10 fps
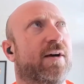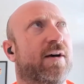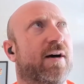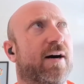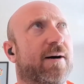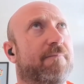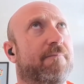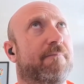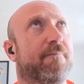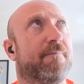
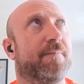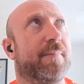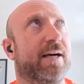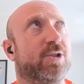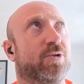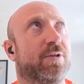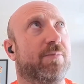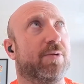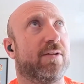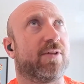I certainly
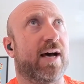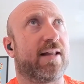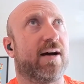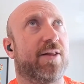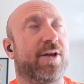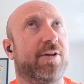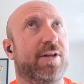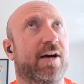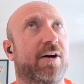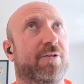believe in that. I think on
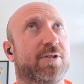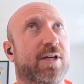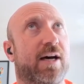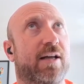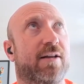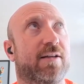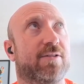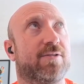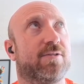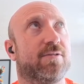the other side,
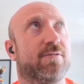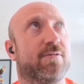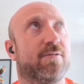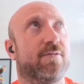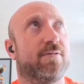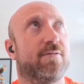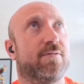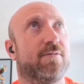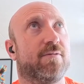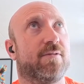it's
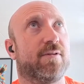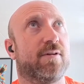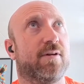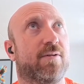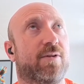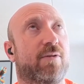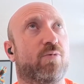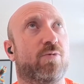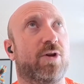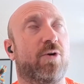
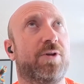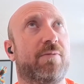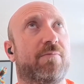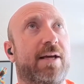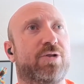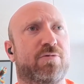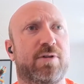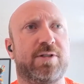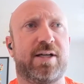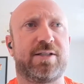the only major
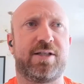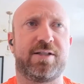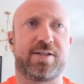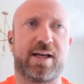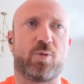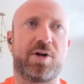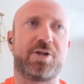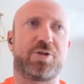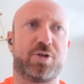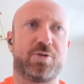risk I see is, again, we're
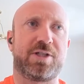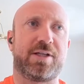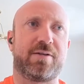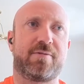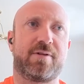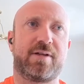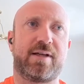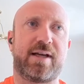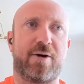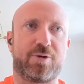introducing
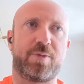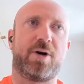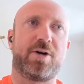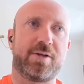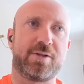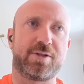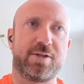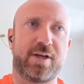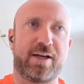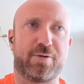counterparties,
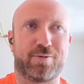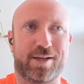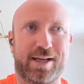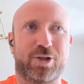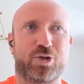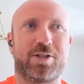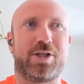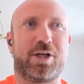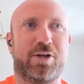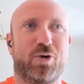and you're again
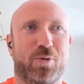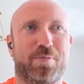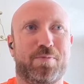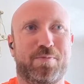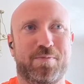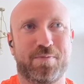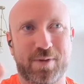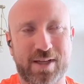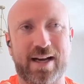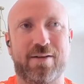trusting your
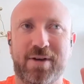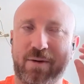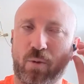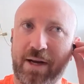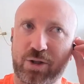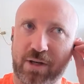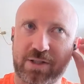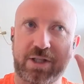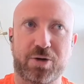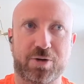kind of, in a way,
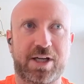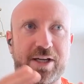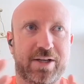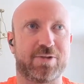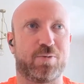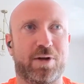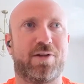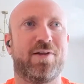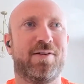trusting your keys with